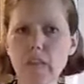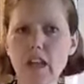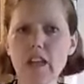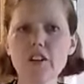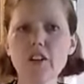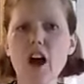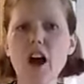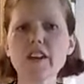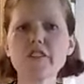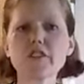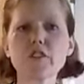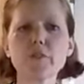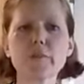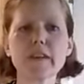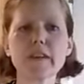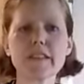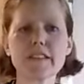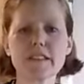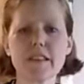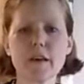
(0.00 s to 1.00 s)
not
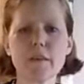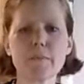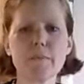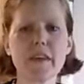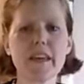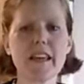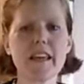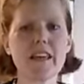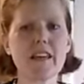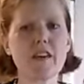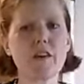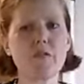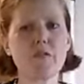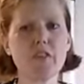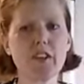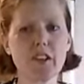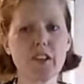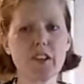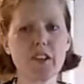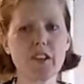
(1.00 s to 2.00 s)
doing something,
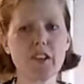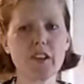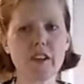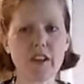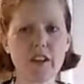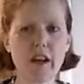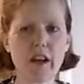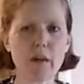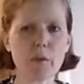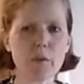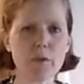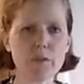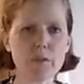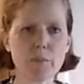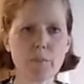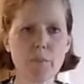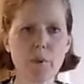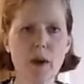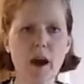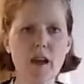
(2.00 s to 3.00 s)
feeling like we're
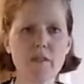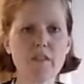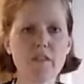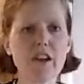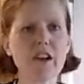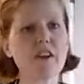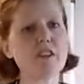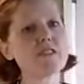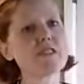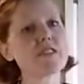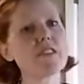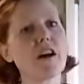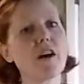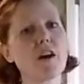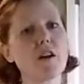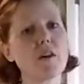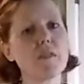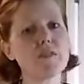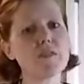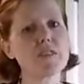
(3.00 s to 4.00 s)
depriving
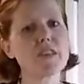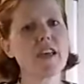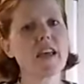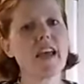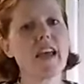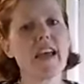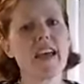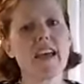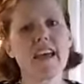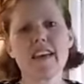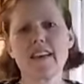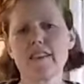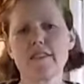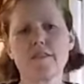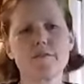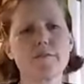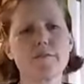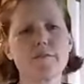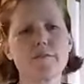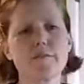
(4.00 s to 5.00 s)
ourselves.
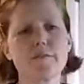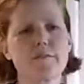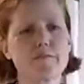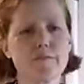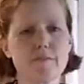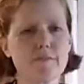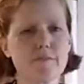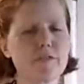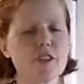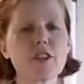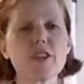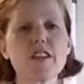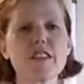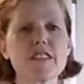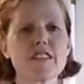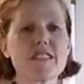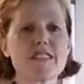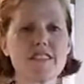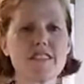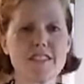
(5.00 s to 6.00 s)
The
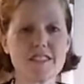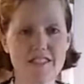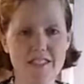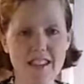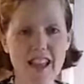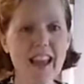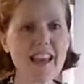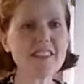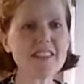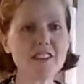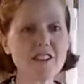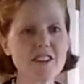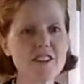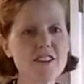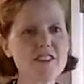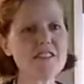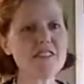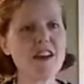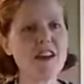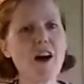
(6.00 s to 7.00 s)
list is
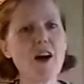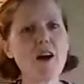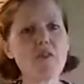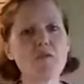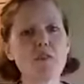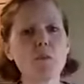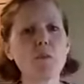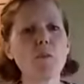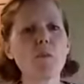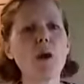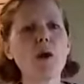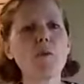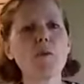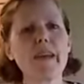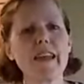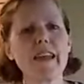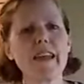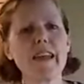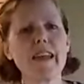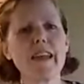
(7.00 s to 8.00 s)
endless for
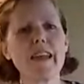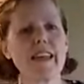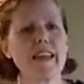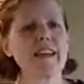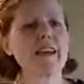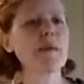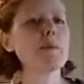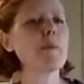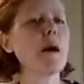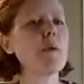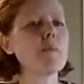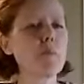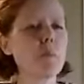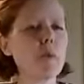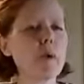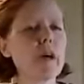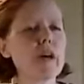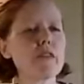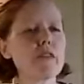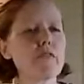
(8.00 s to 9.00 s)
what we can come up
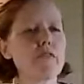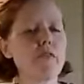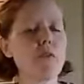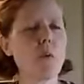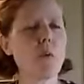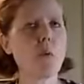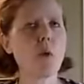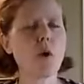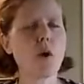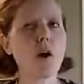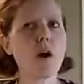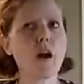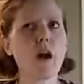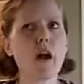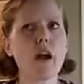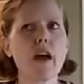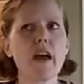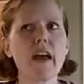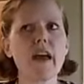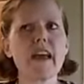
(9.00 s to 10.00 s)
with
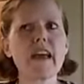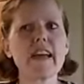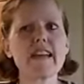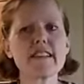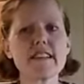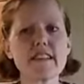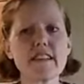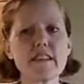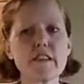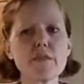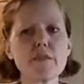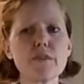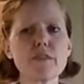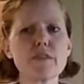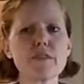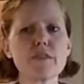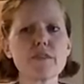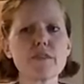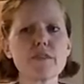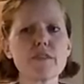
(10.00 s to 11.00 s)
for
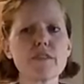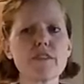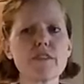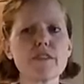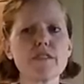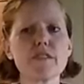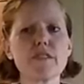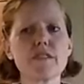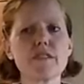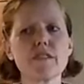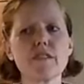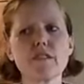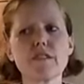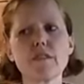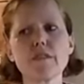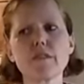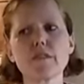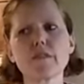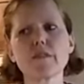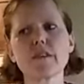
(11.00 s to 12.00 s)
excuses
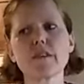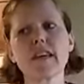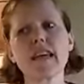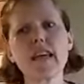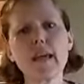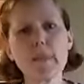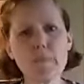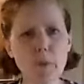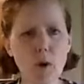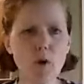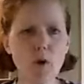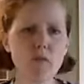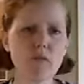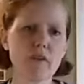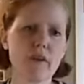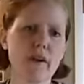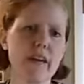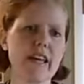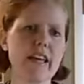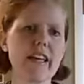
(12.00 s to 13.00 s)
to keep
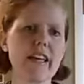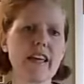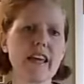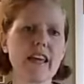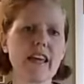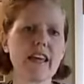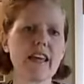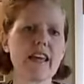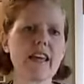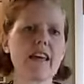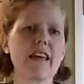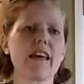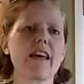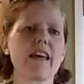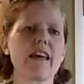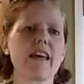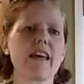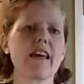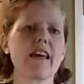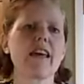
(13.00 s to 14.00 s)
overeating,
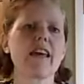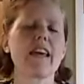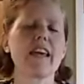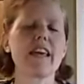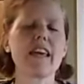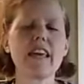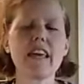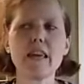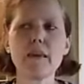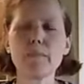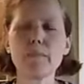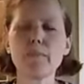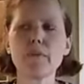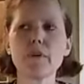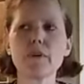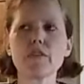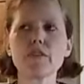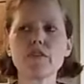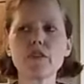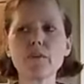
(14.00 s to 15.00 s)
keep
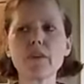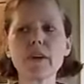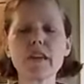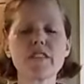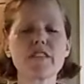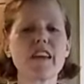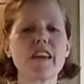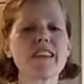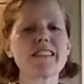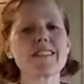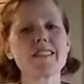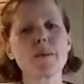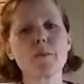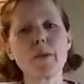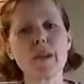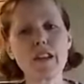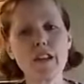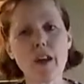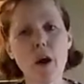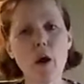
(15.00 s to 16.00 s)
doing things
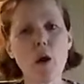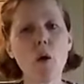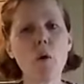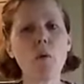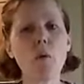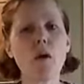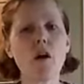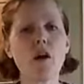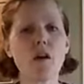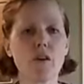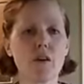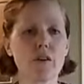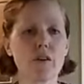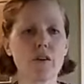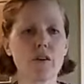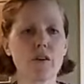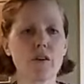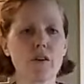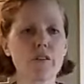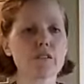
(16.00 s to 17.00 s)
that we know are
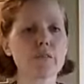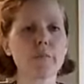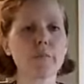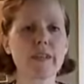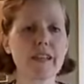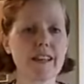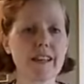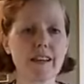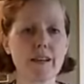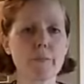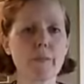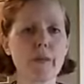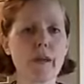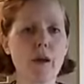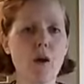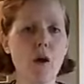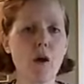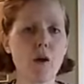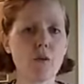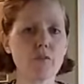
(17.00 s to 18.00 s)
ultimately going to be
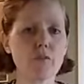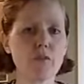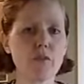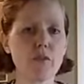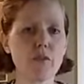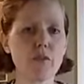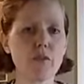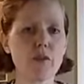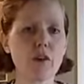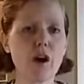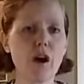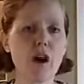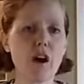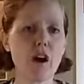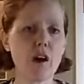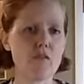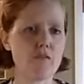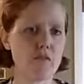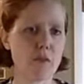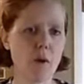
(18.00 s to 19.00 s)
harmful
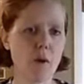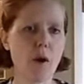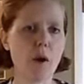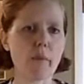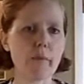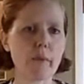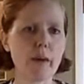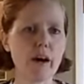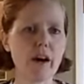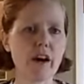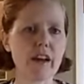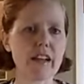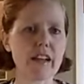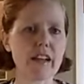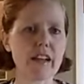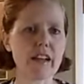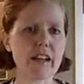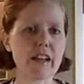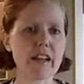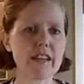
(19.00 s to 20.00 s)
for our
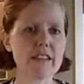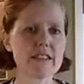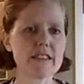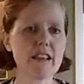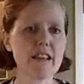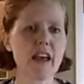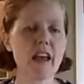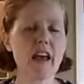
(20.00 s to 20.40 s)
bodies.